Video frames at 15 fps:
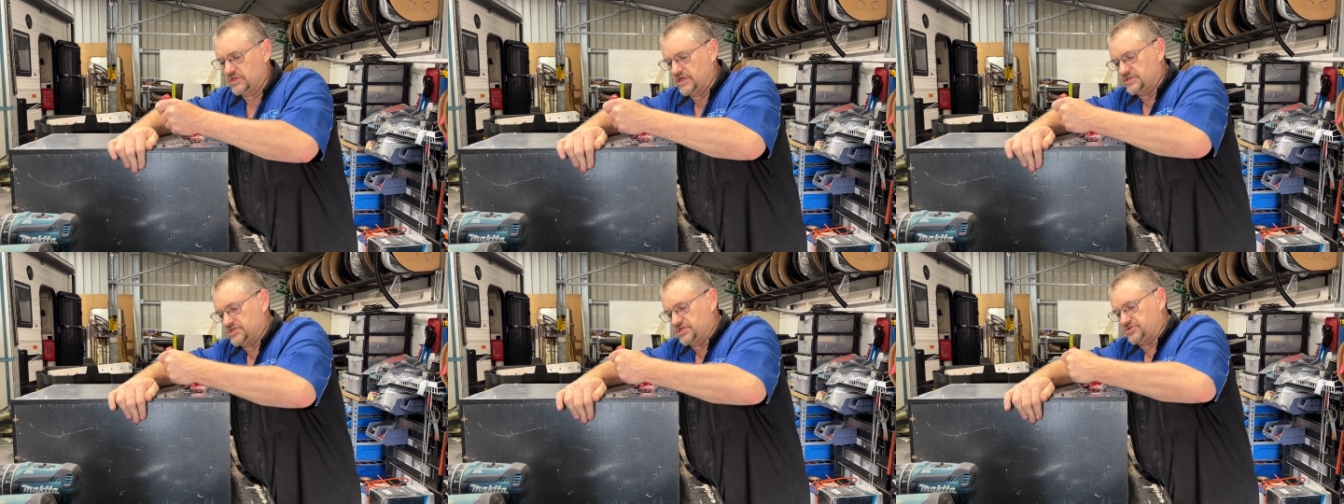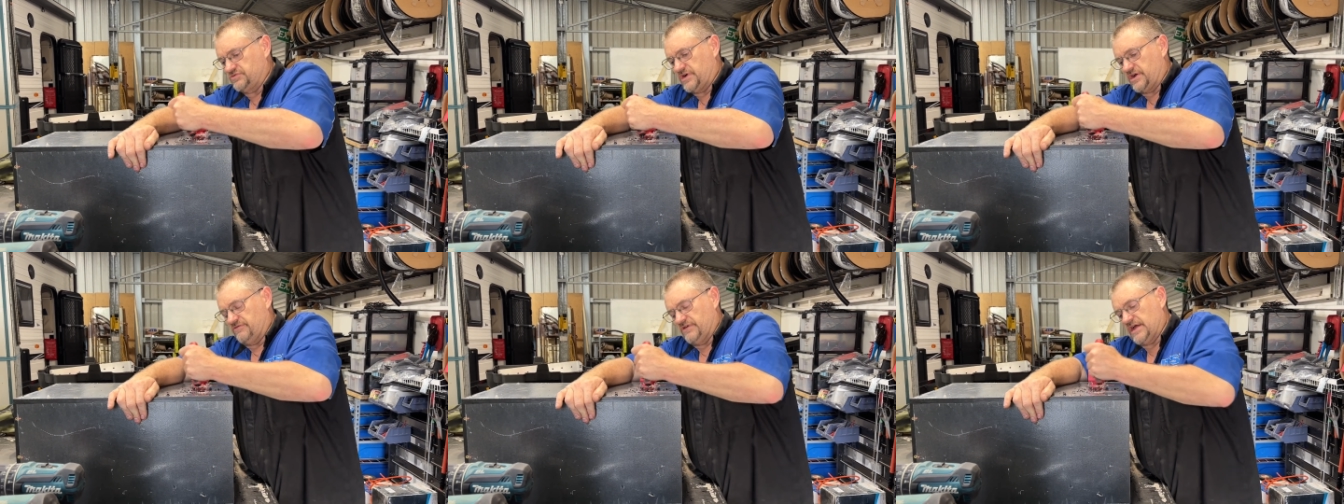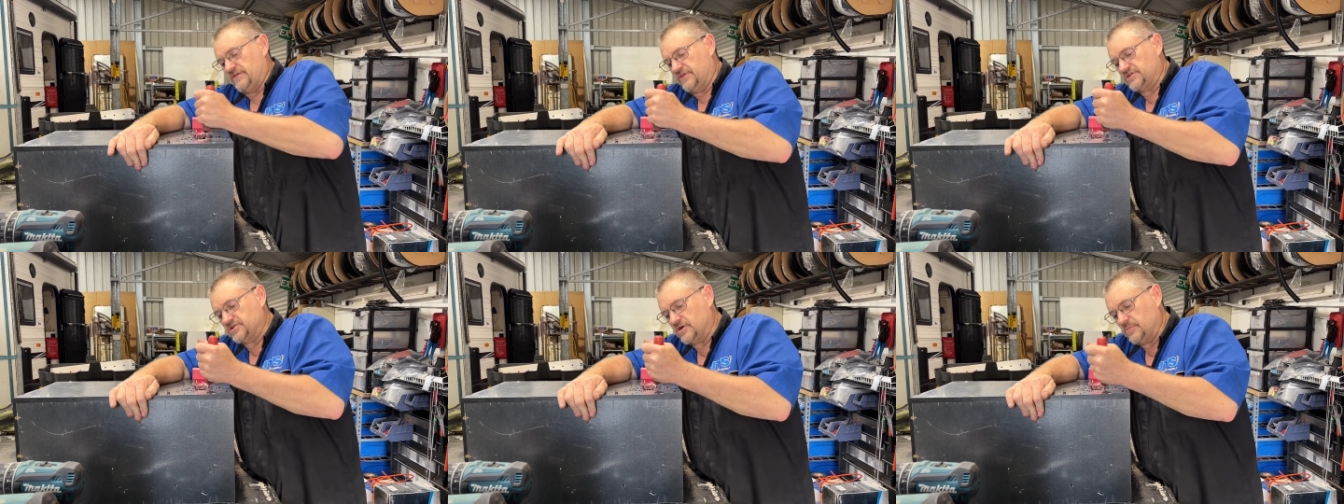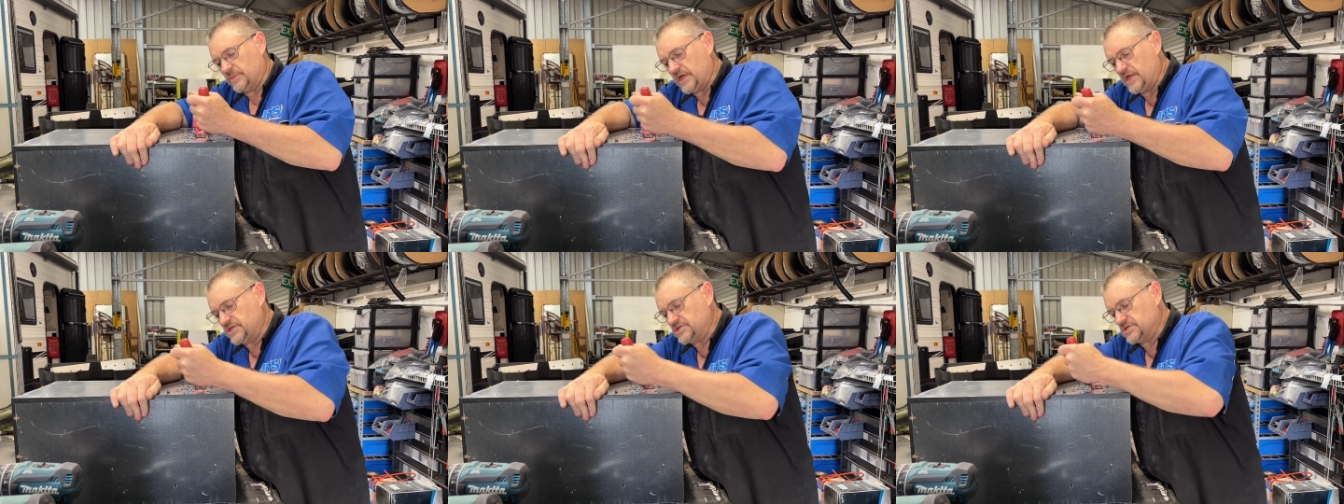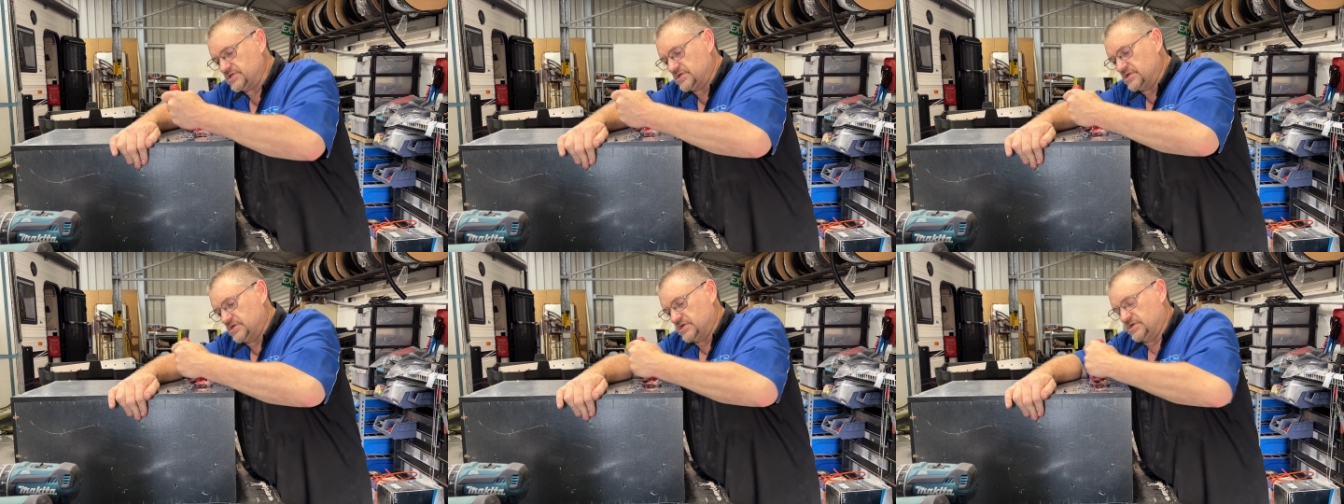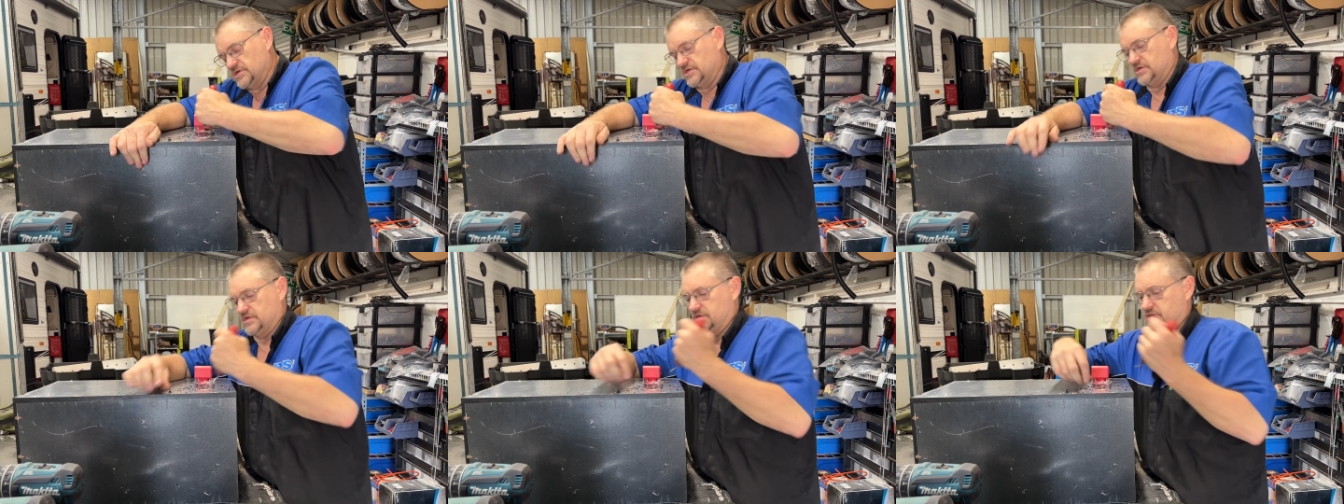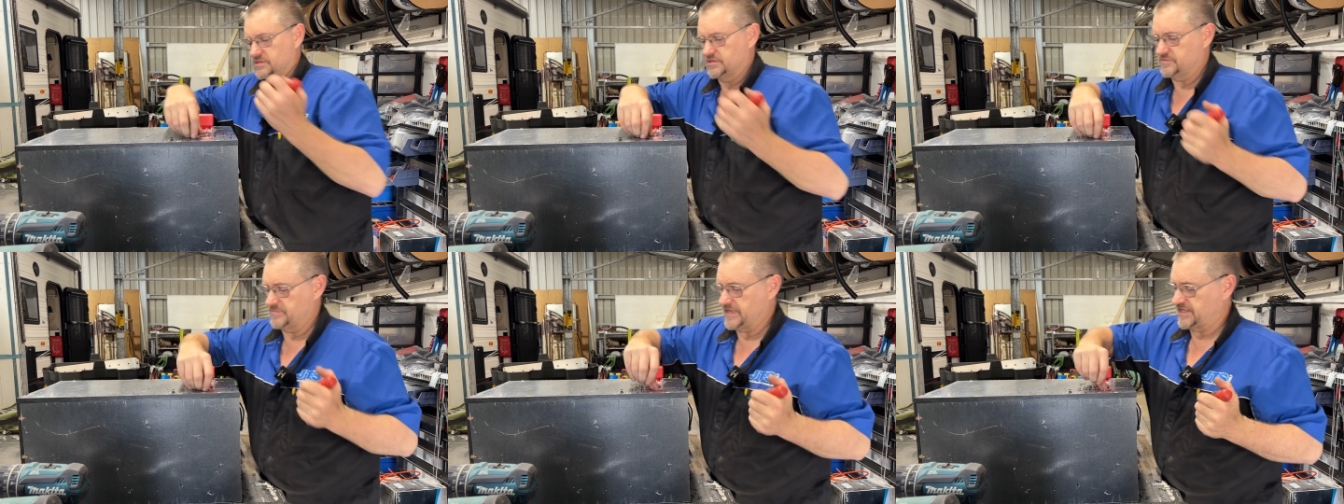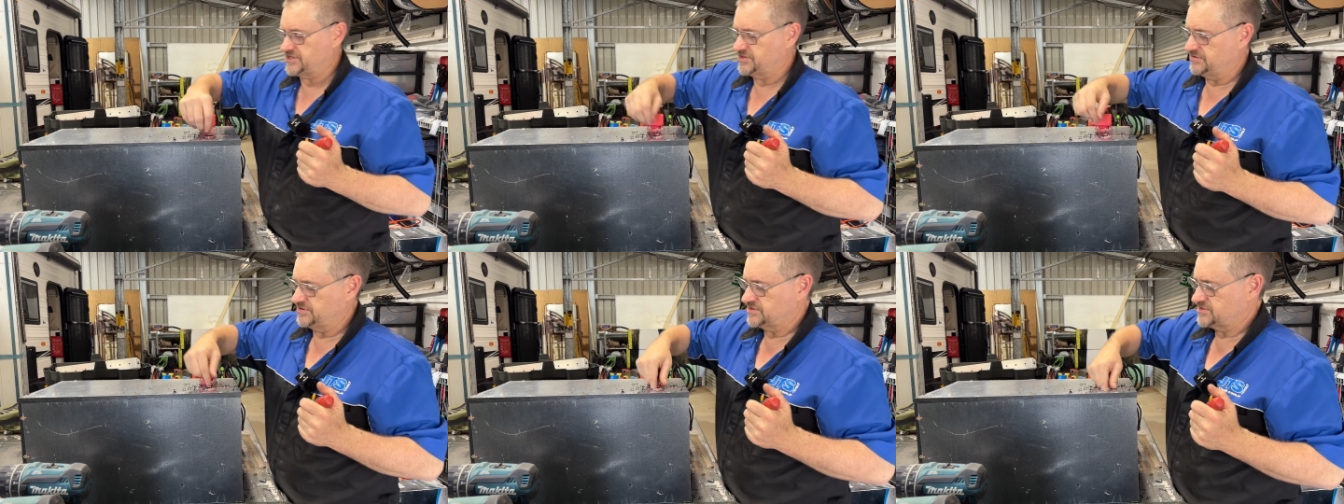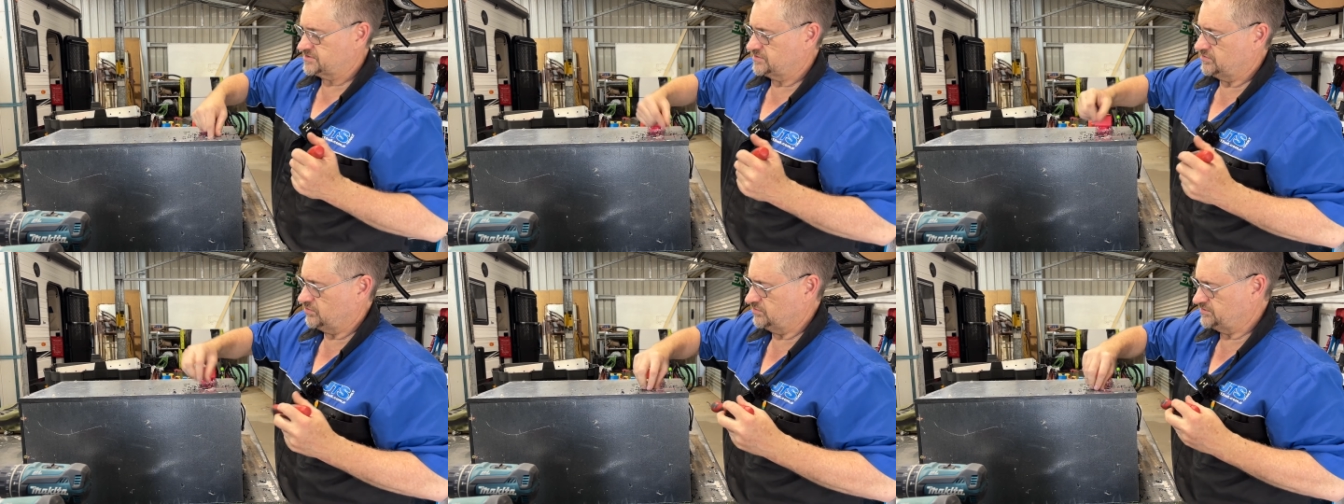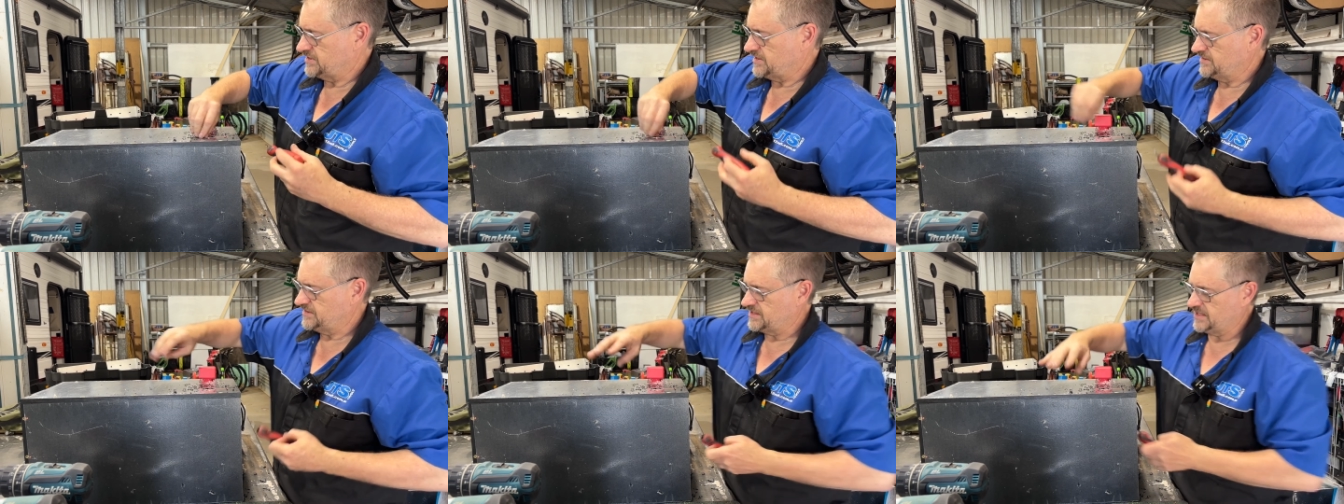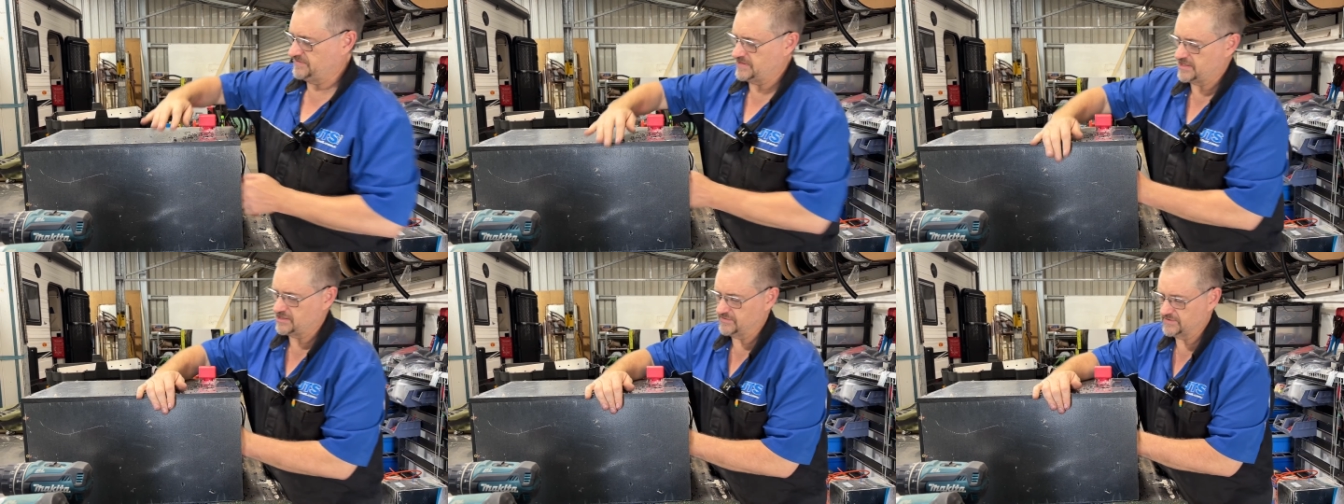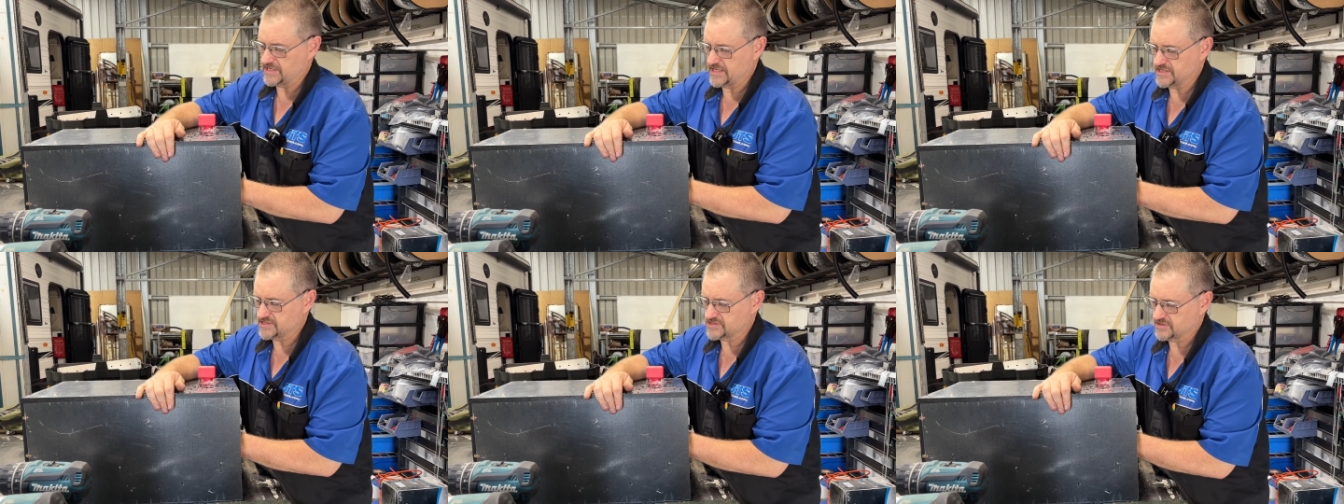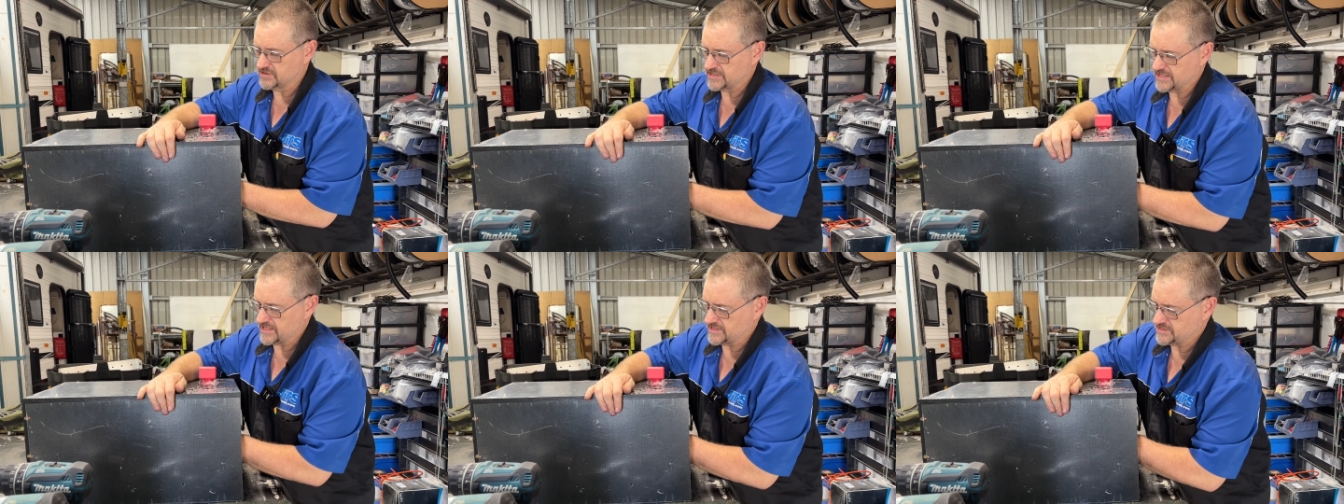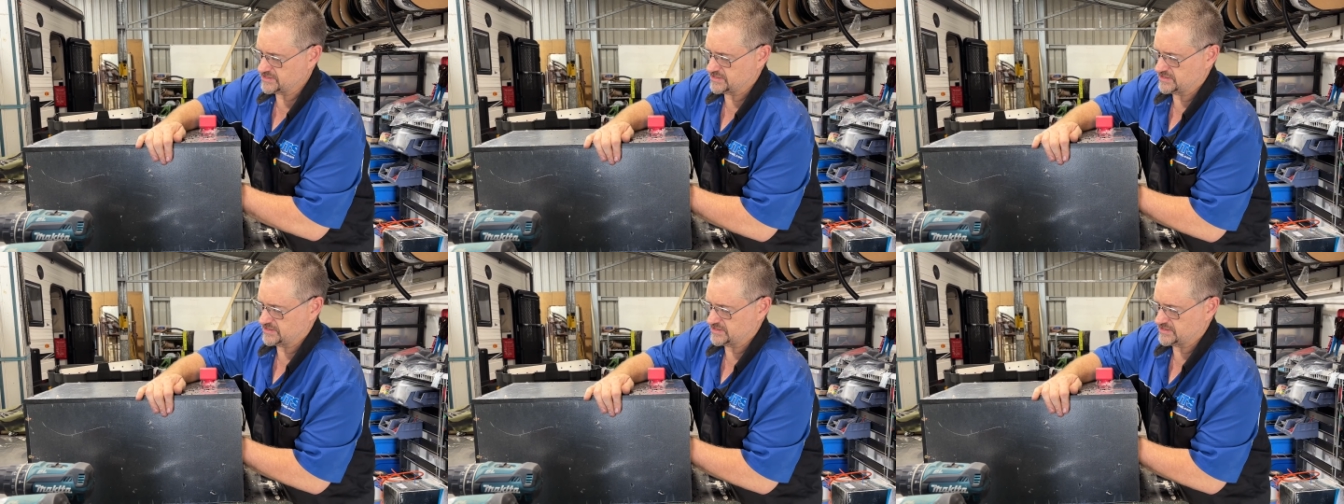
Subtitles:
and just run around the top edge to make sure it's all done, and then on the inside edge.